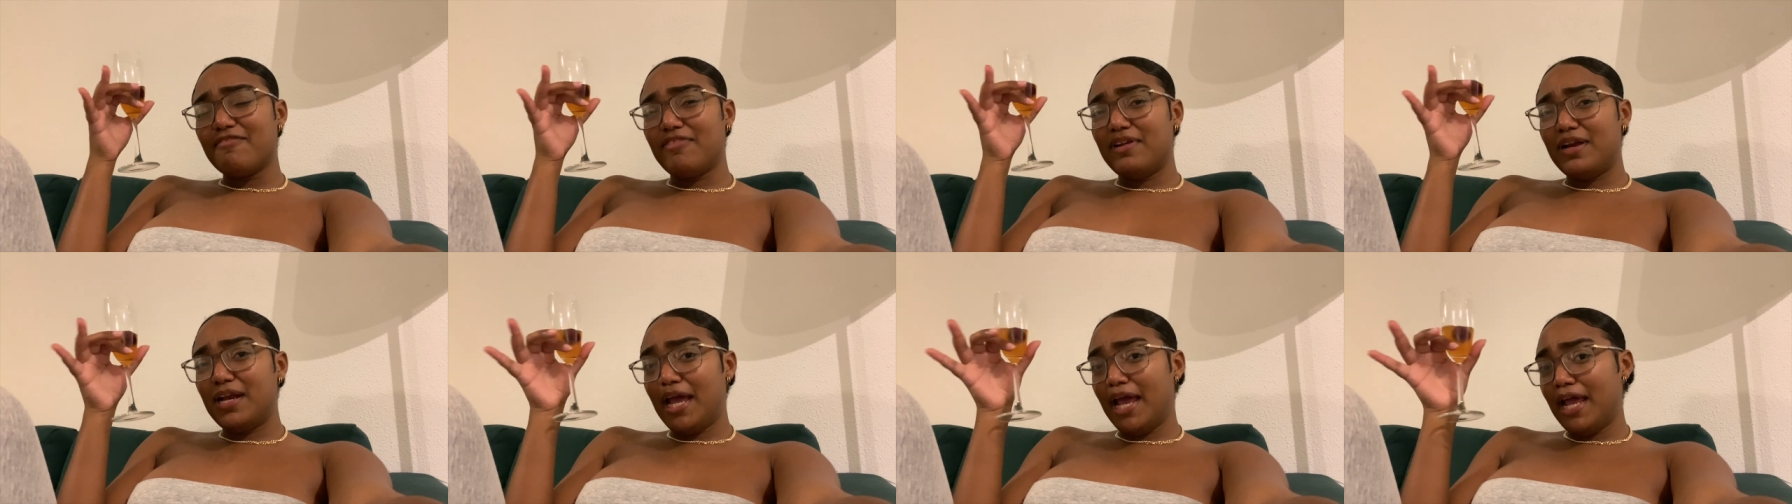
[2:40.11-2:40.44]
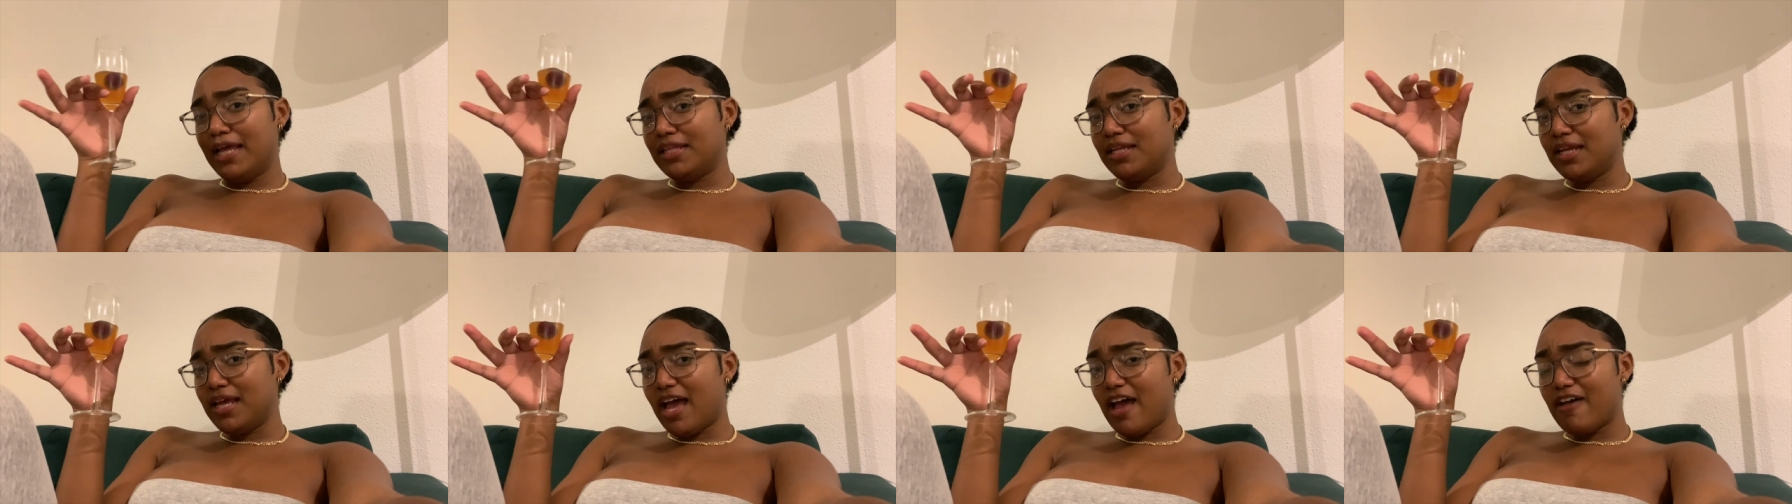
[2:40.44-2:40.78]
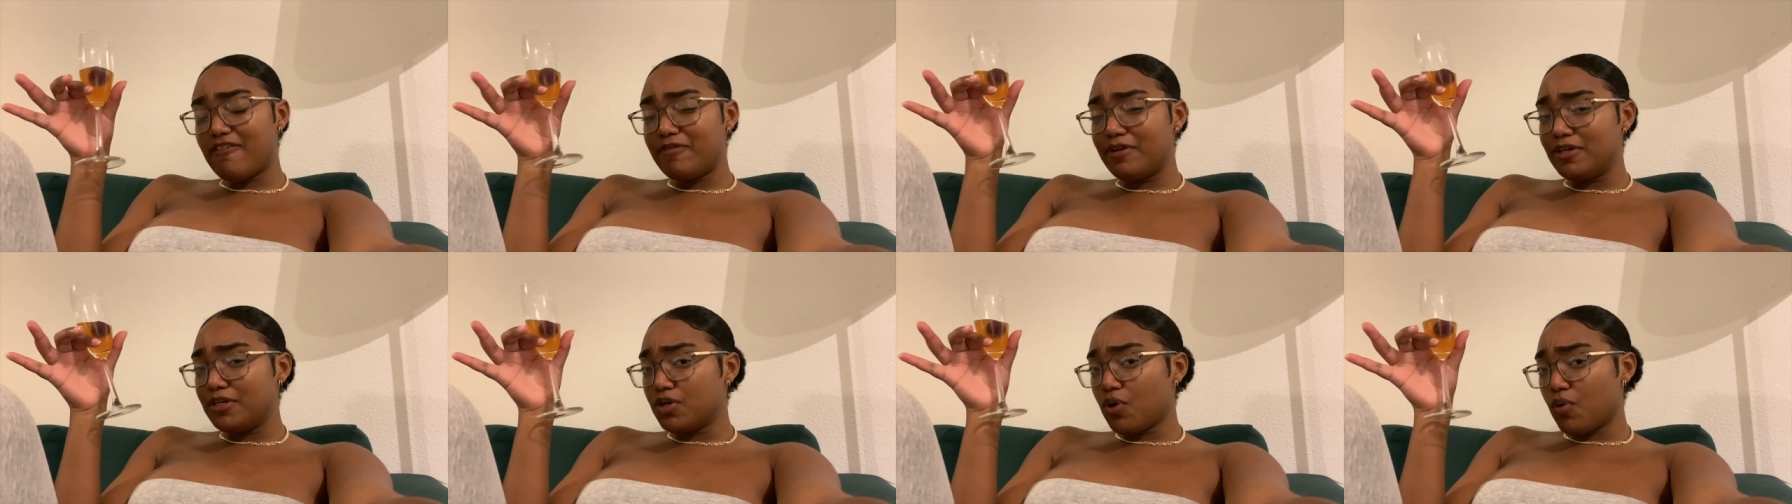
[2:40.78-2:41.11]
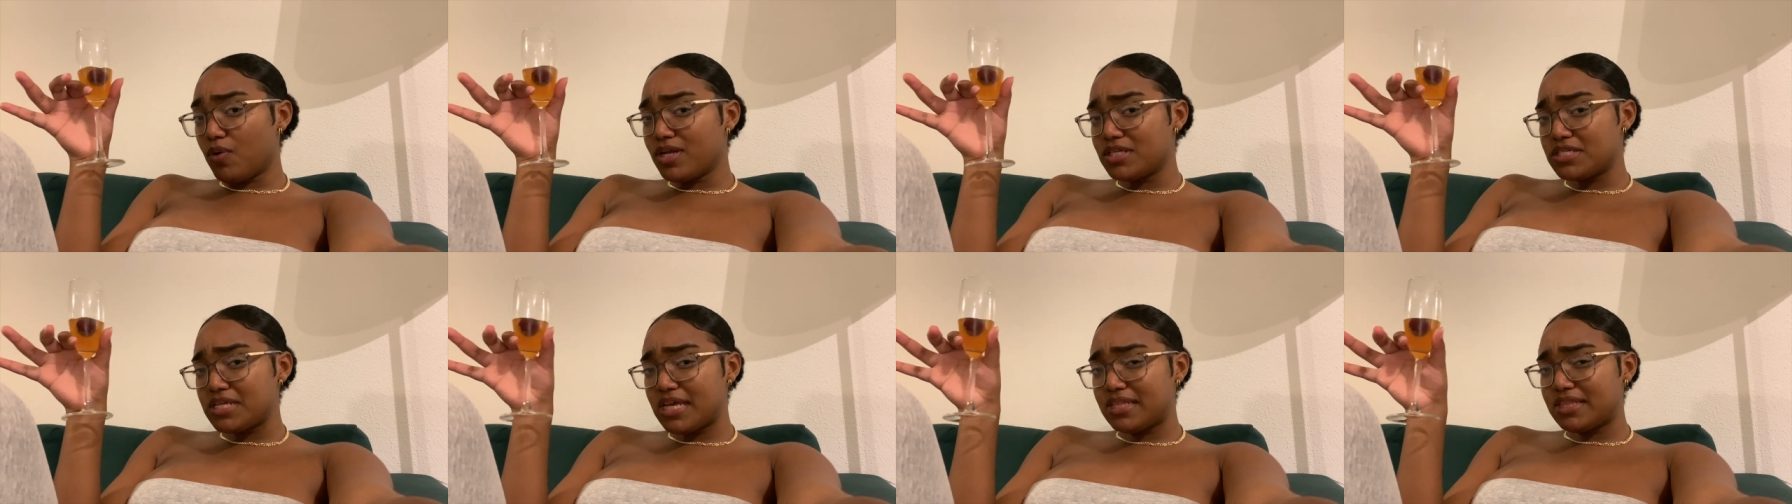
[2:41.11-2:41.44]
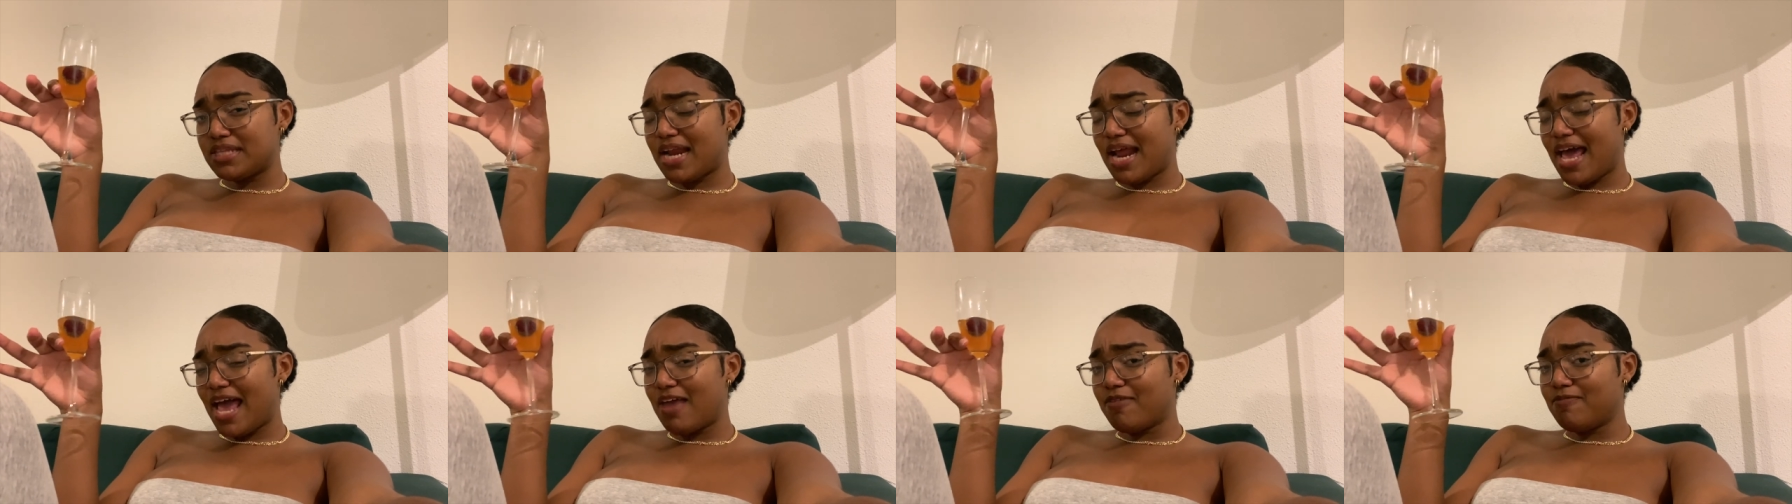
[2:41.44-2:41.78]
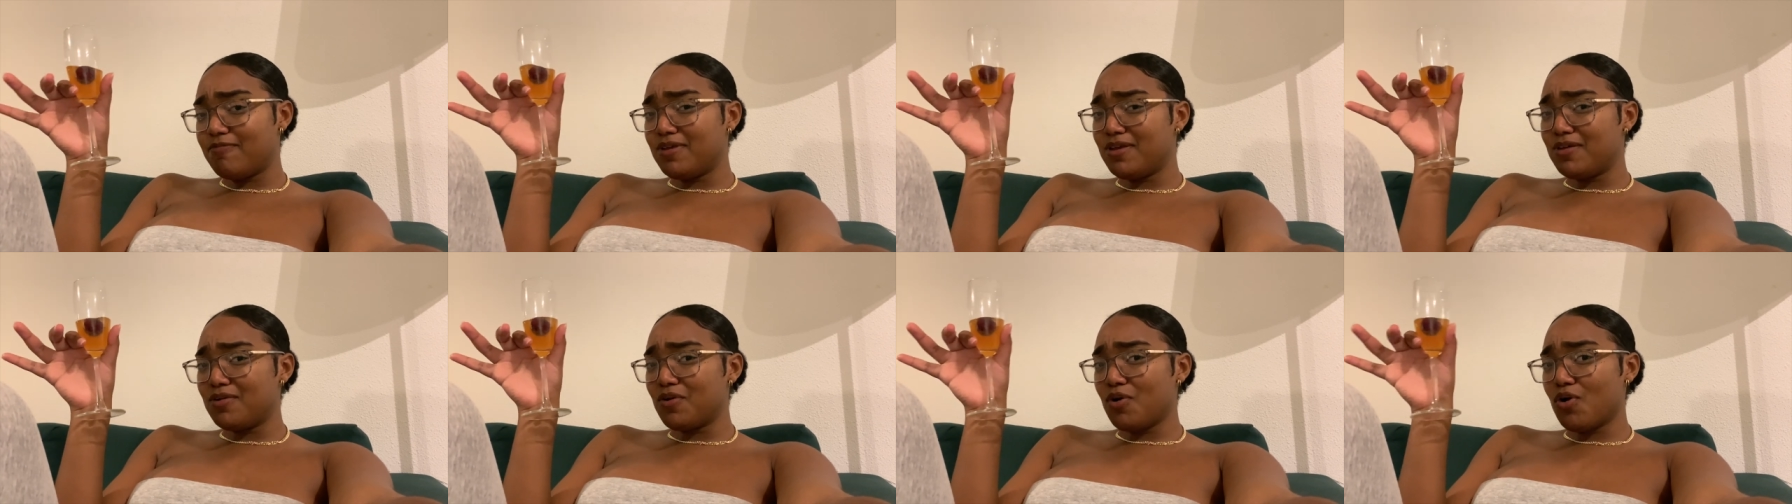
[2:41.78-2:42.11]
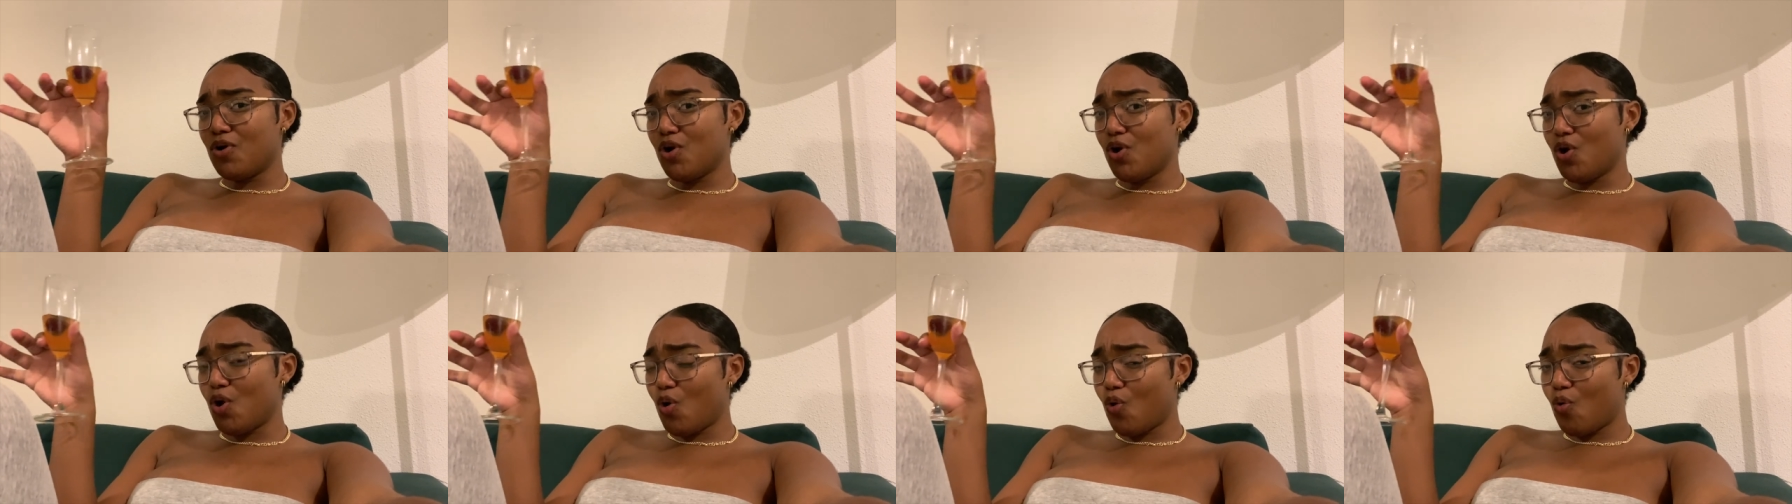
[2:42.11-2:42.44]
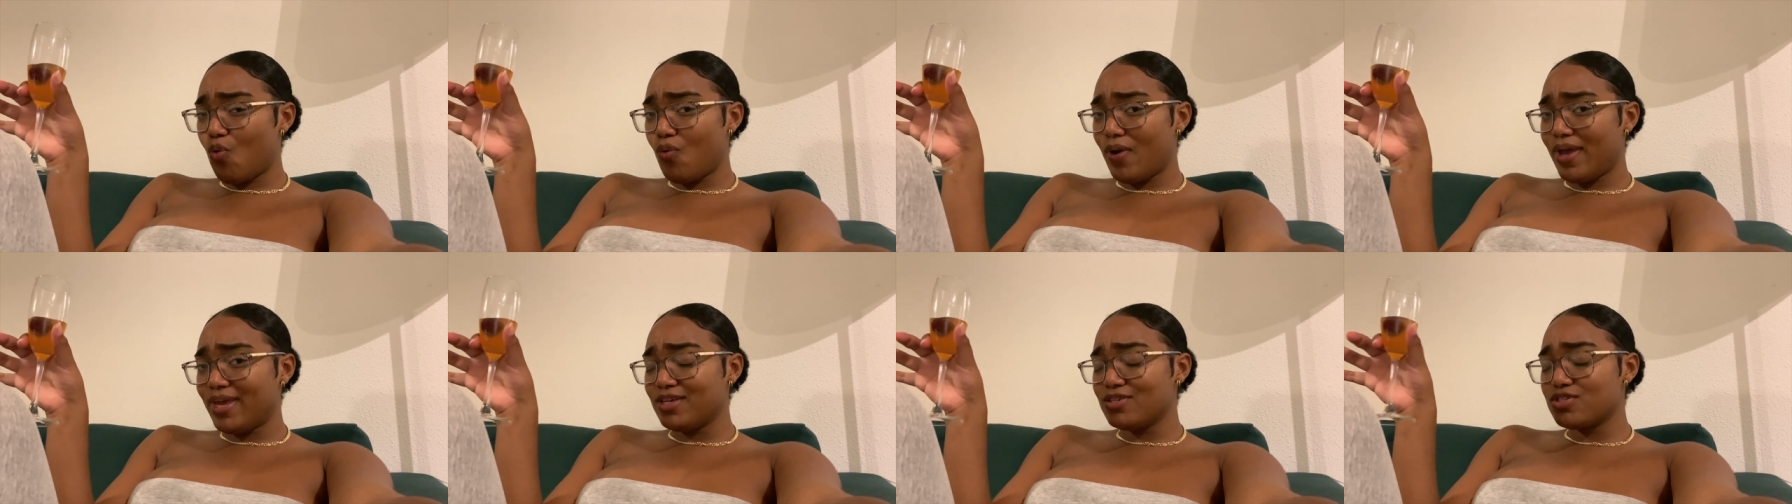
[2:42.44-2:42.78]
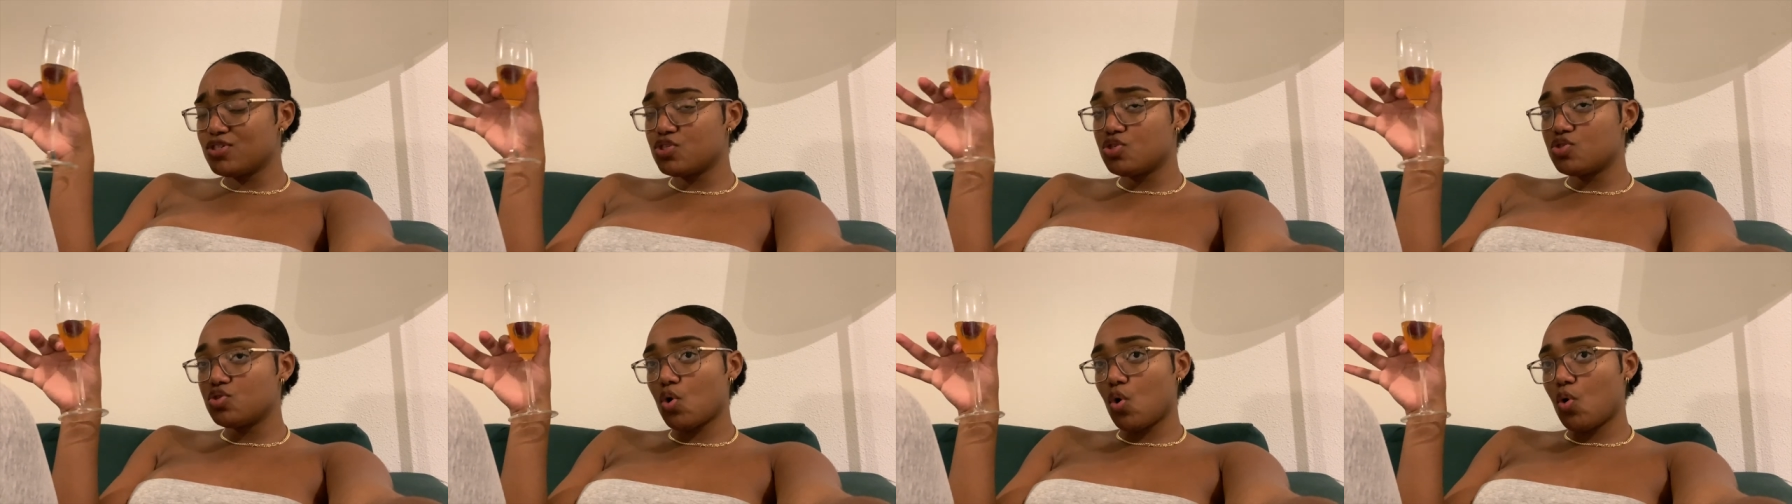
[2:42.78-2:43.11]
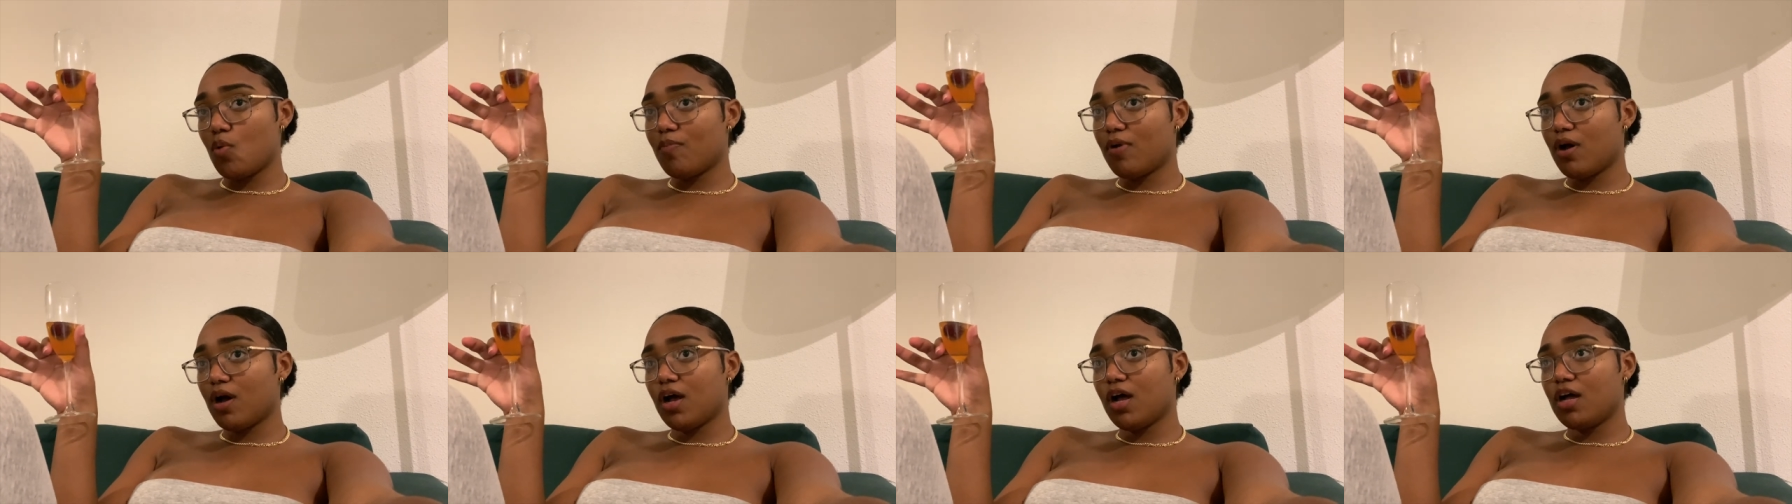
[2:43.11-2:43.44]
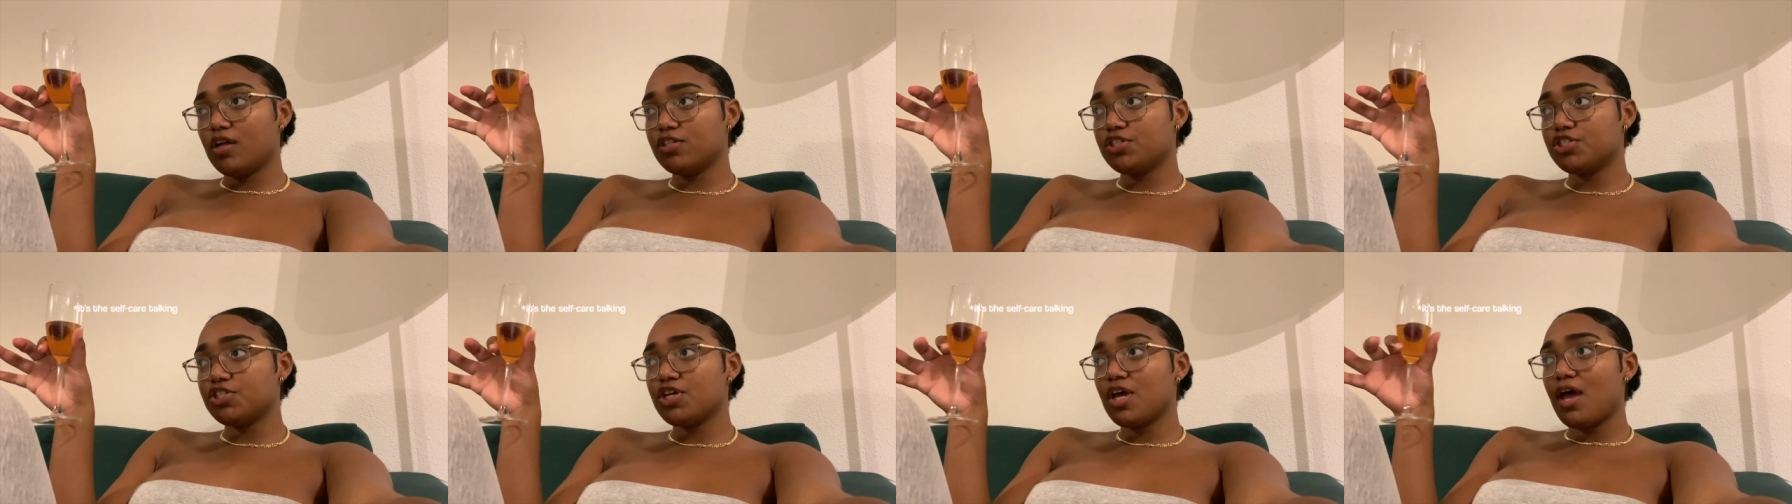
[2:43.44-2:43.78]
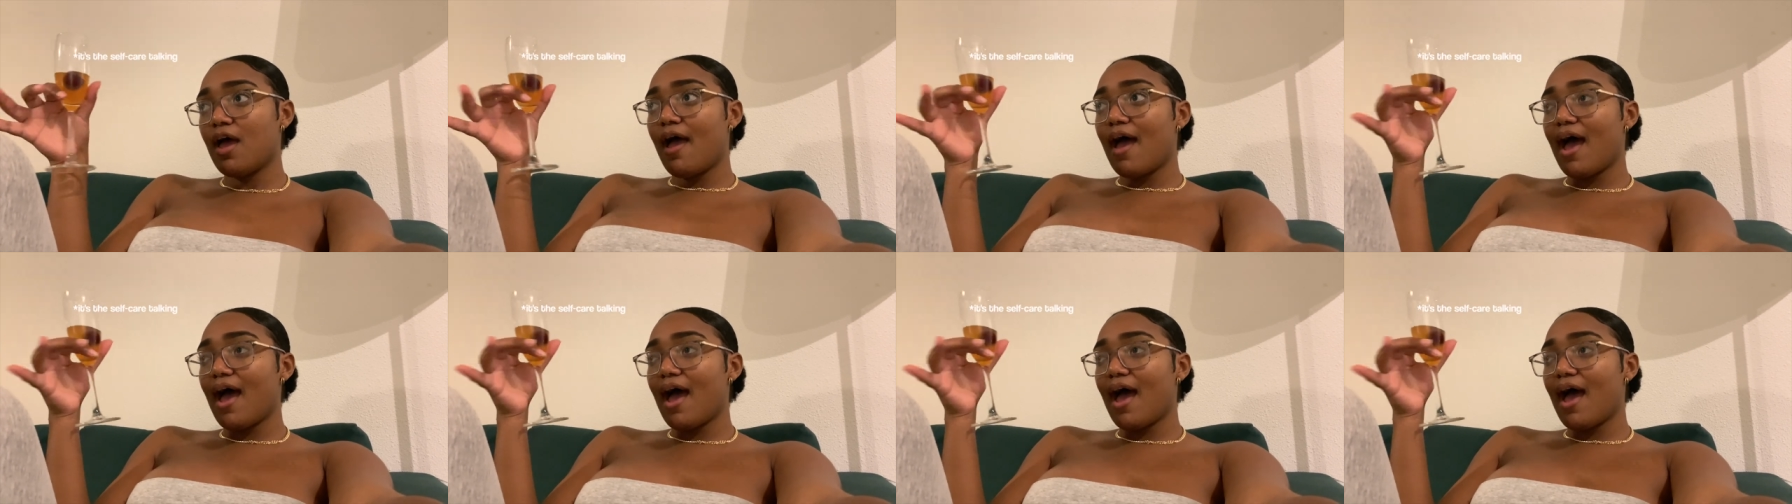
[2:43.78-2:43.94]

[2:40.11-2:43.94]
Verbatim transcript: lately i've been noticing that i've been glowing so much